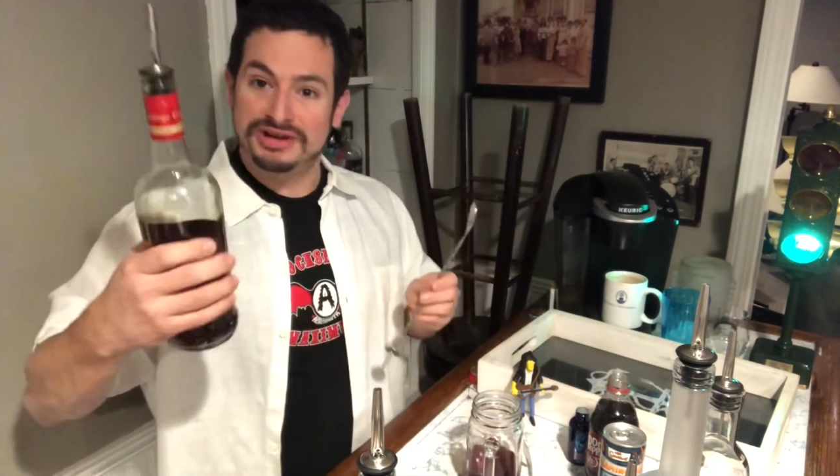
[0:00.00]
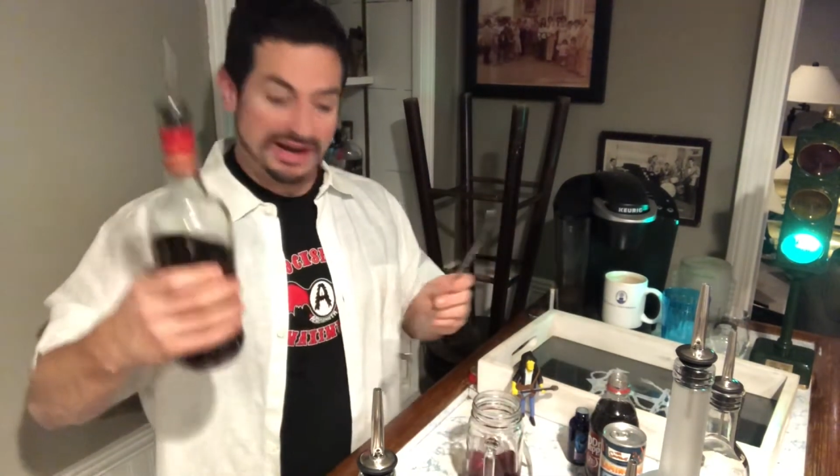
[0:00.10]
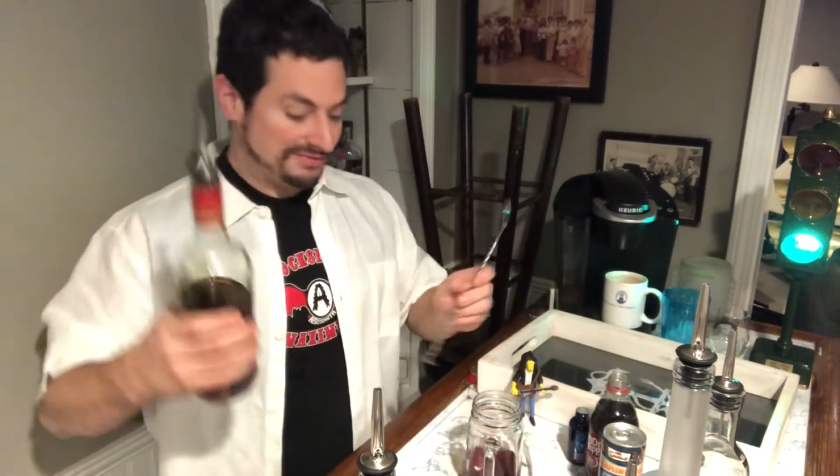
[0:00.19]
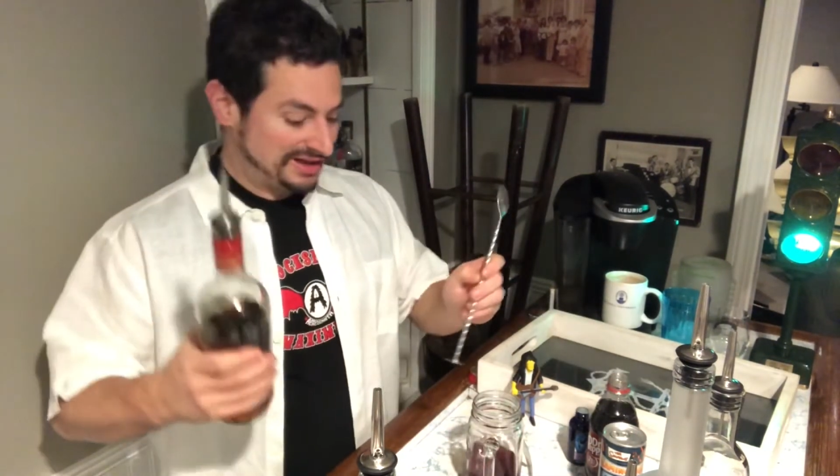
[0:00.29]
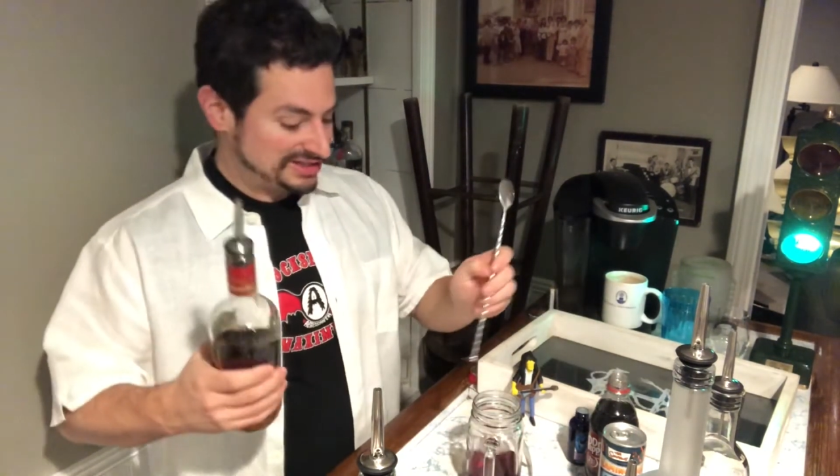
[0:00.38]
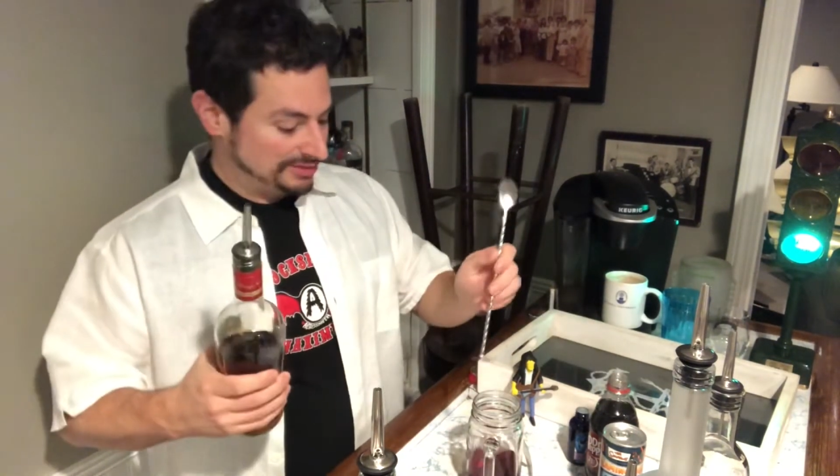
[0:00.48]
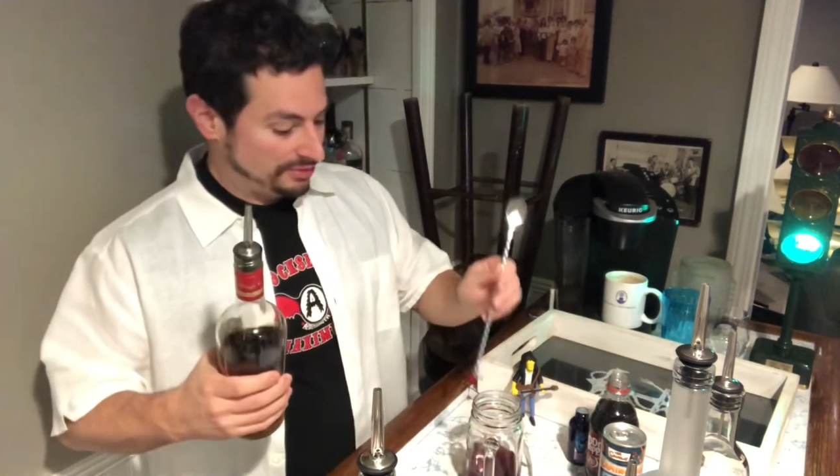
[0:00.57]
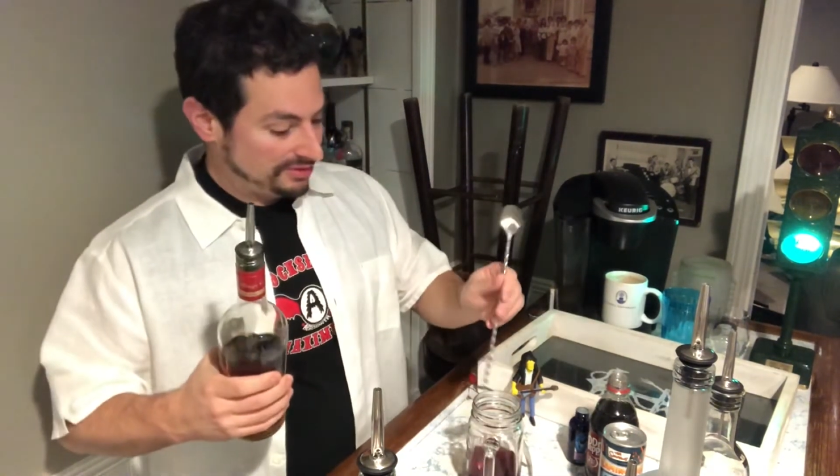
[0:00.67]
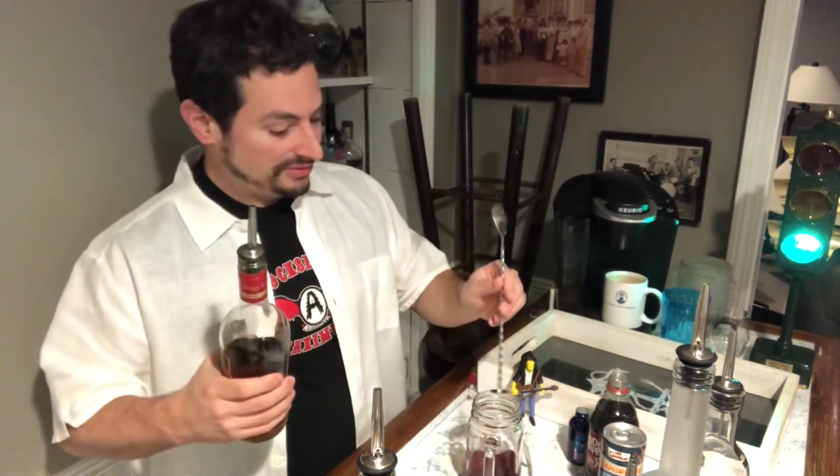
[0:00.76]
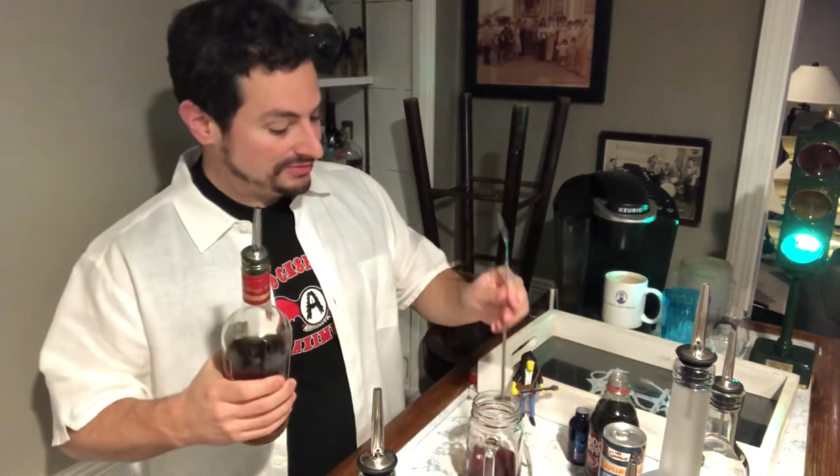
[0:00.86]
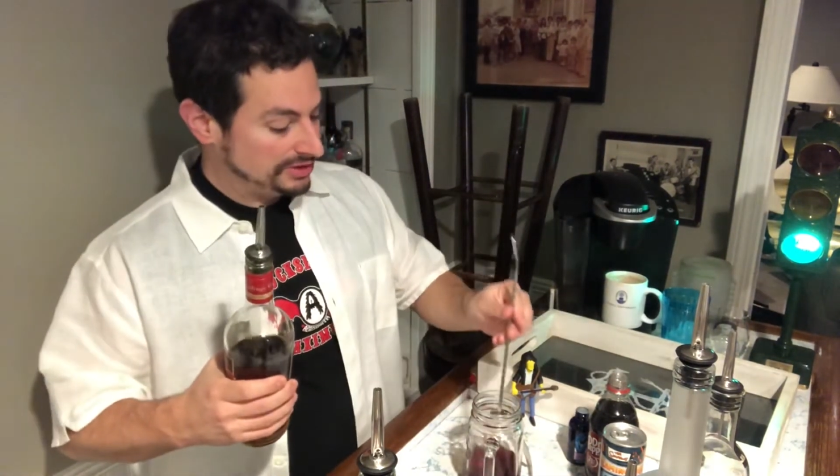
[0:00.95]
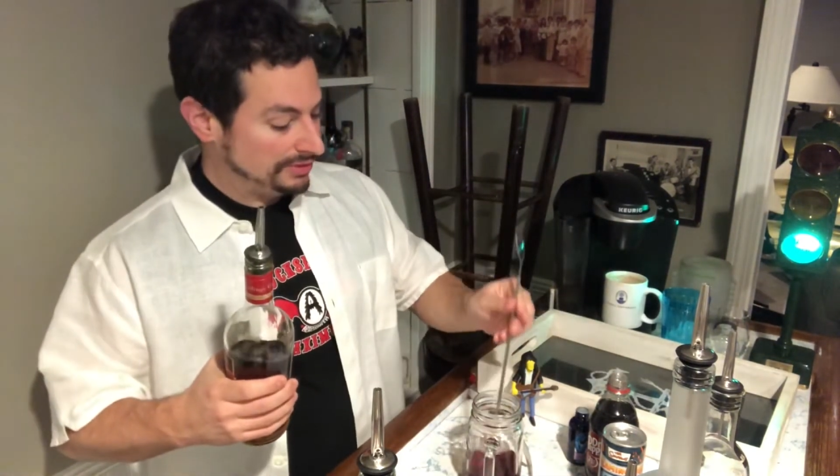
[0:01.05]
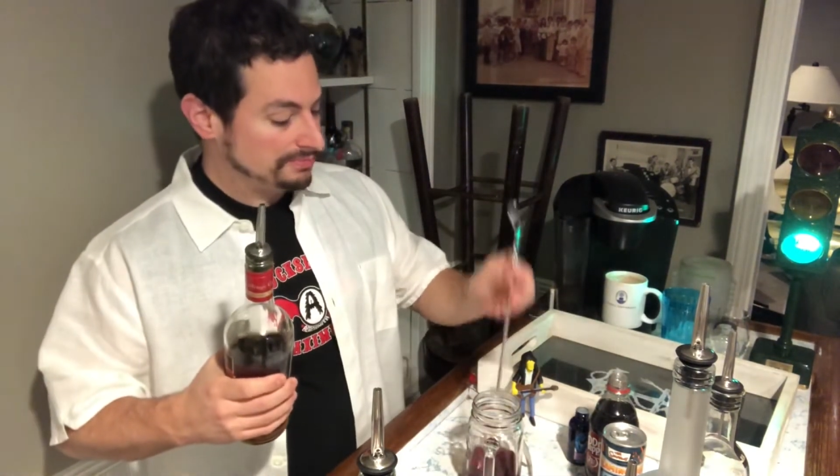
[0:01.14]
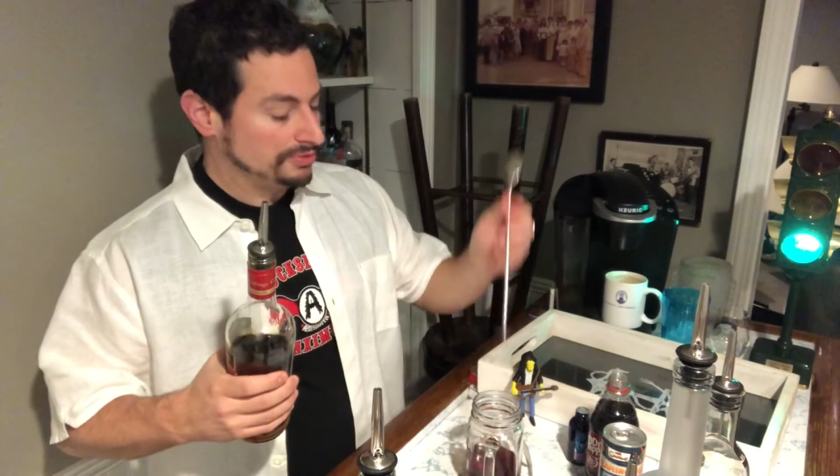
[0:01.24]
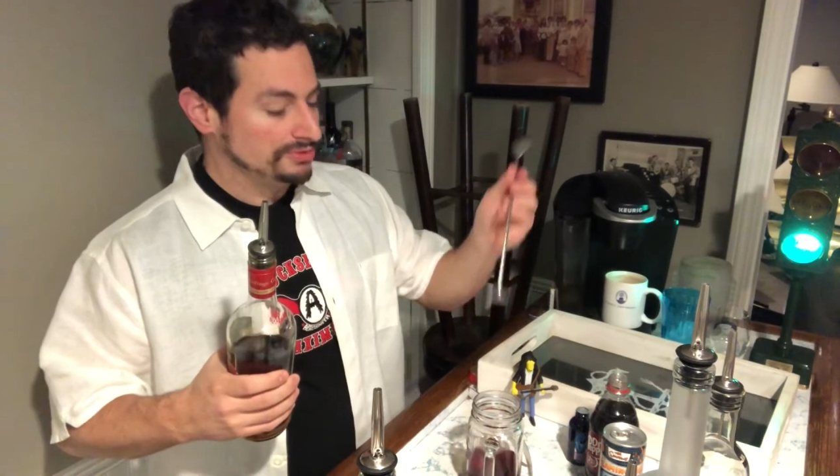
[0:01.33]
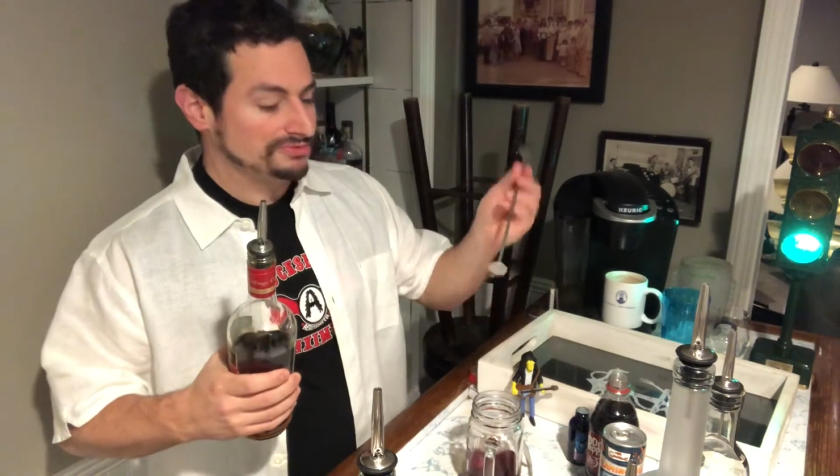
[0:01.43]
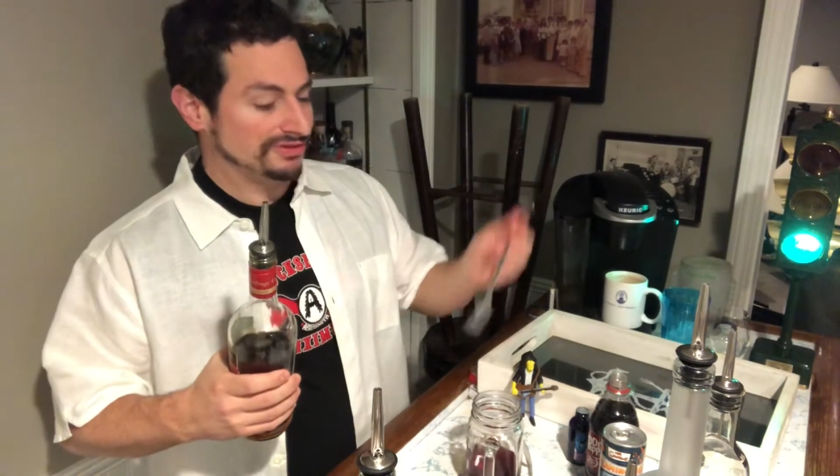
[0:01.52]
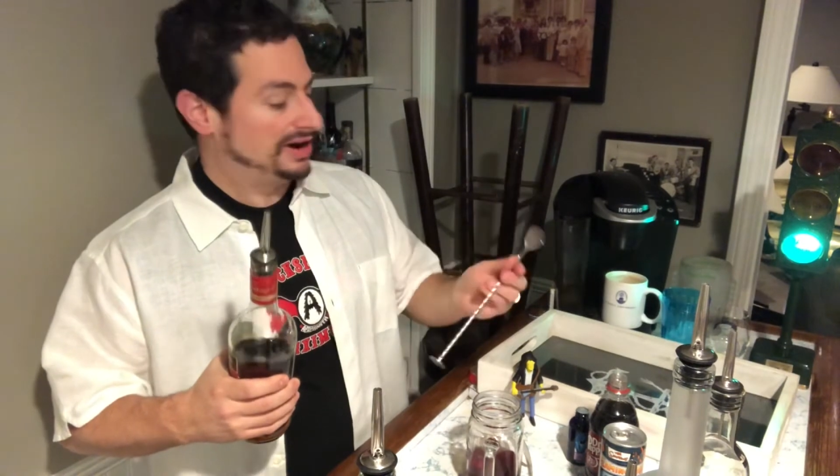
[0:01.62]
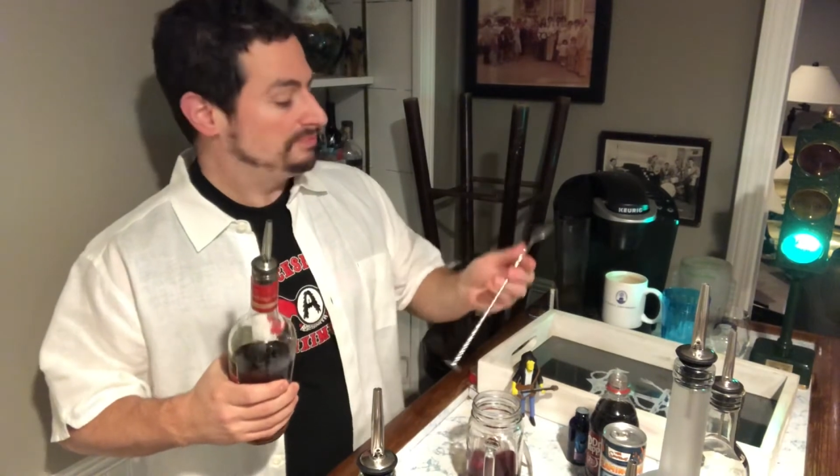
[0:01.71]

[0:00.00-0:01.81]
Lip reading: and I've got some 151 proof rum.